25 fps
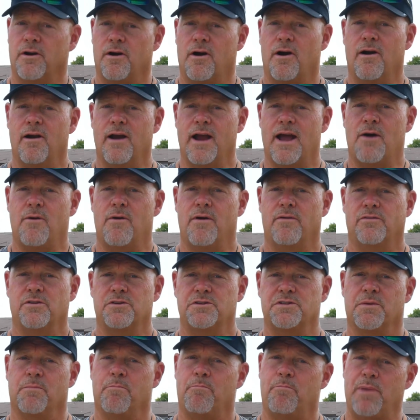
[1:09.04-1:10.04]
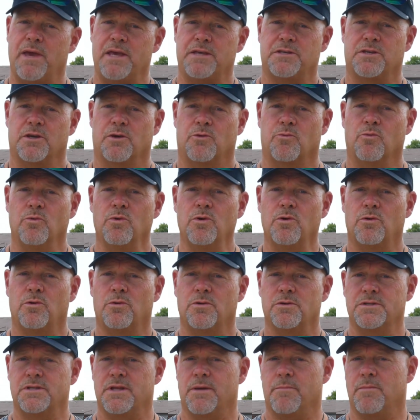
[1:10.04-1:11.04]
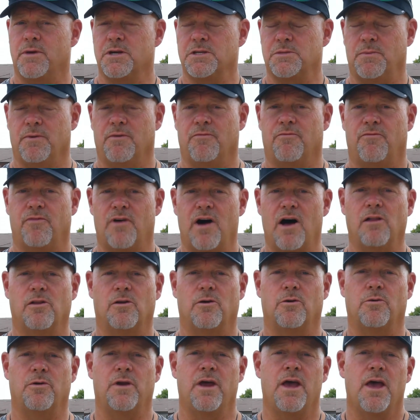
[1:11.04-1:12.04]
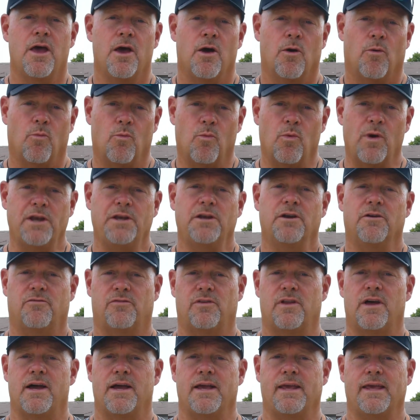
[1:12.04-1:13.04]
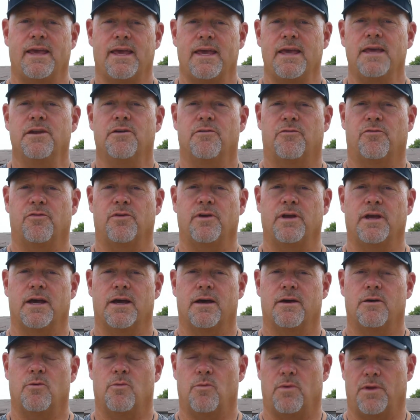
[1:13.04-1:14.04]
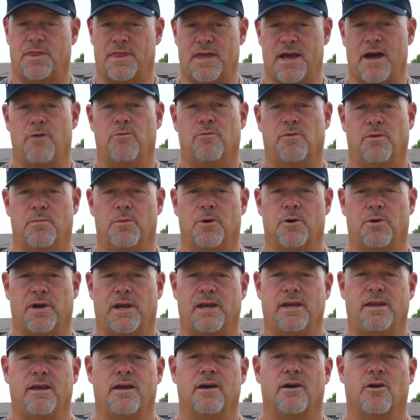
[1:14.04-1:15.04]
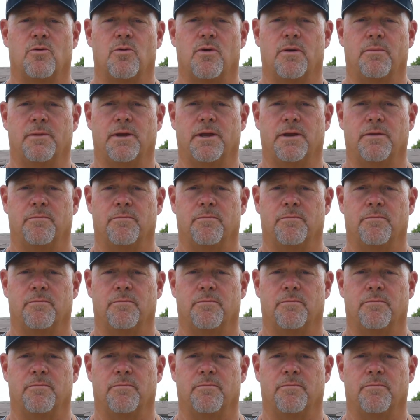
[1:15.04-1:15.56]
are, however, some basic rules that must be followed when you're flying in a F R I A without Remote I D equipment.